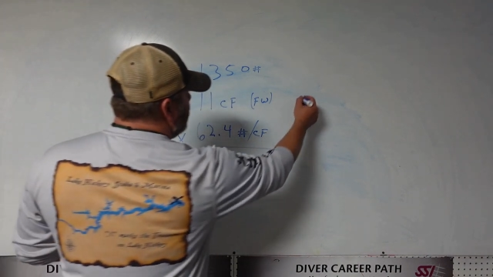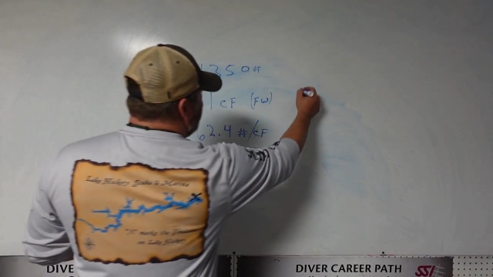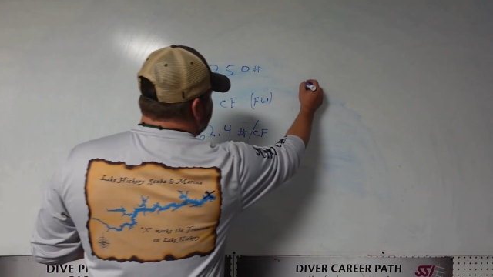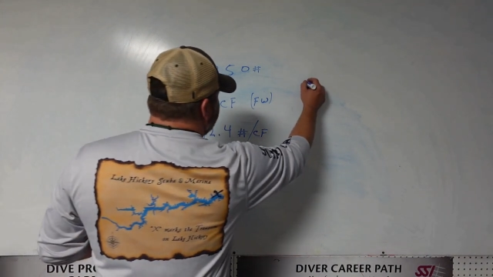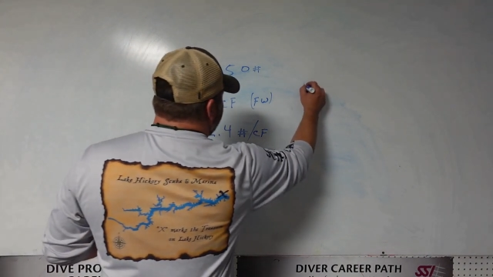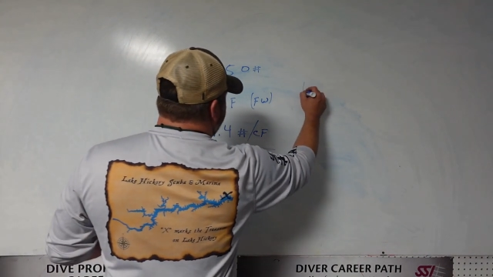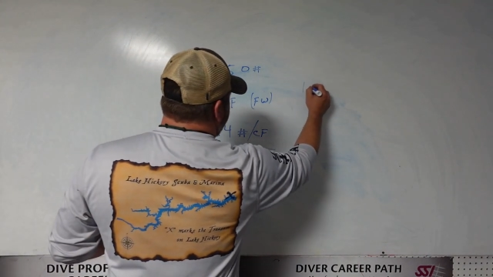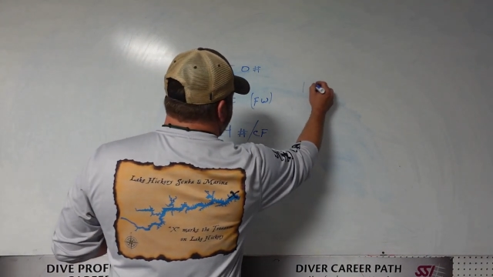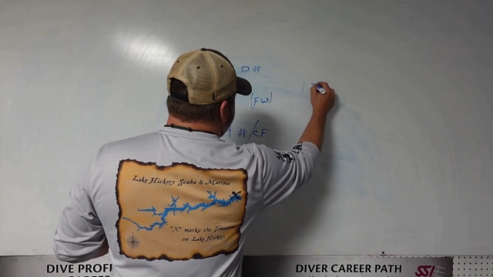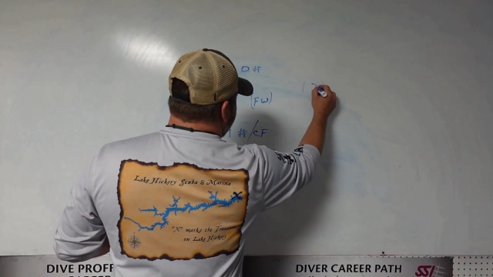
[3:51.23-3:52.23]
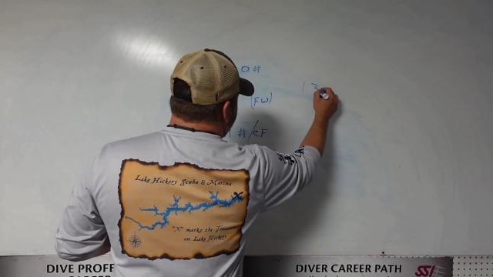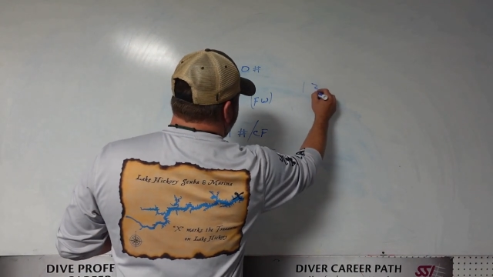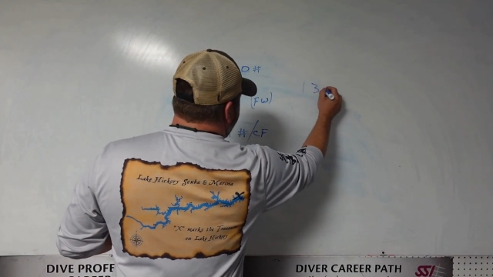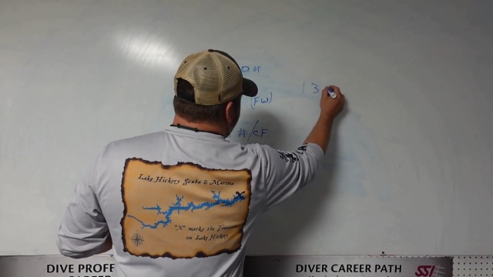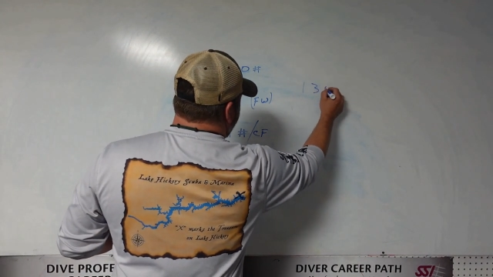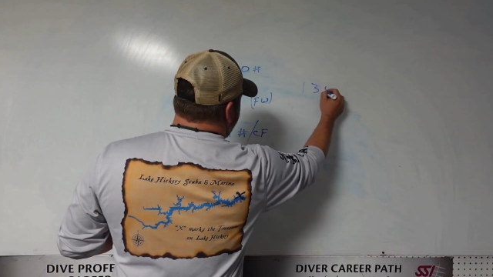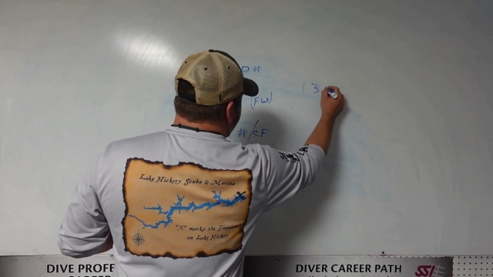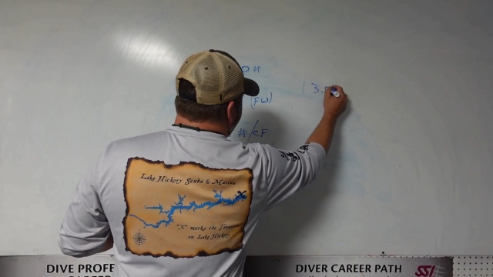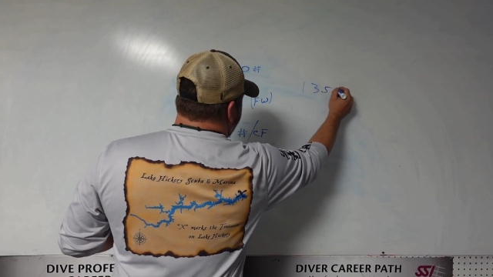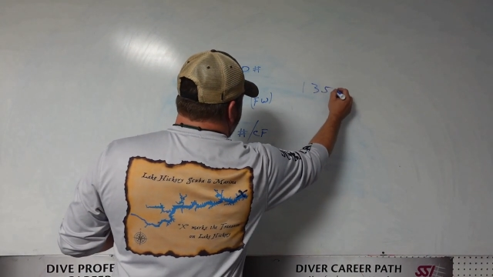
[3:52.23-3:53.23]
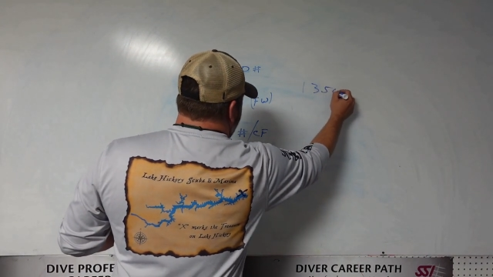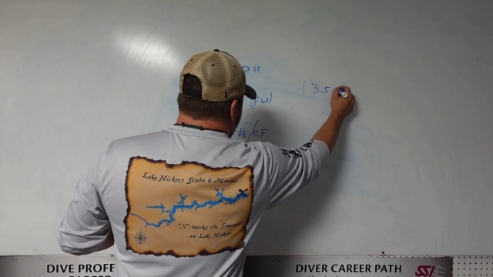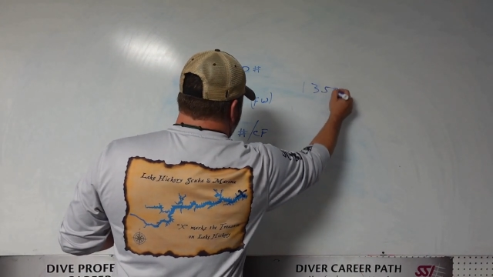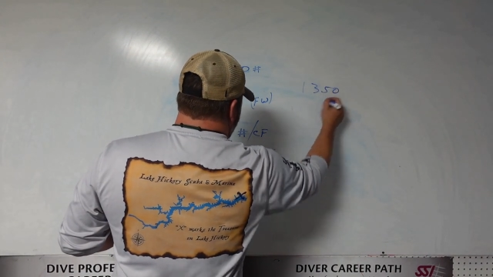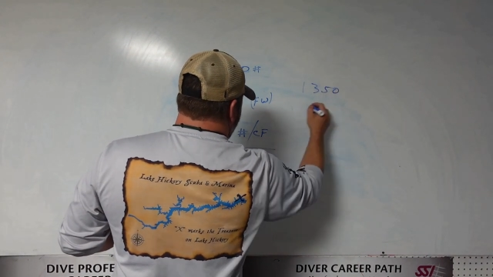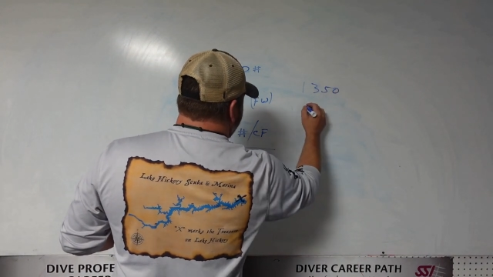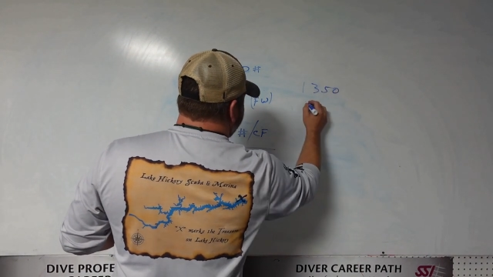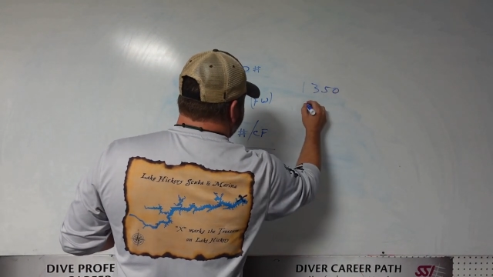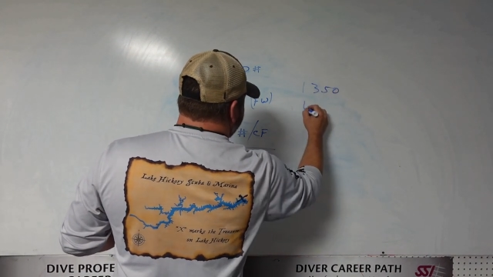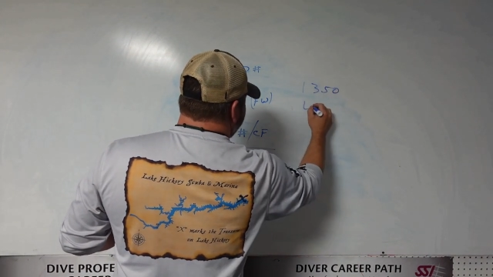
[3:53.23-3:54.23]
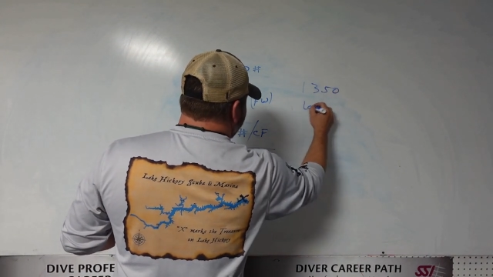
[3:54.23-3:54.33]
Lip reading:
(no speaker visible)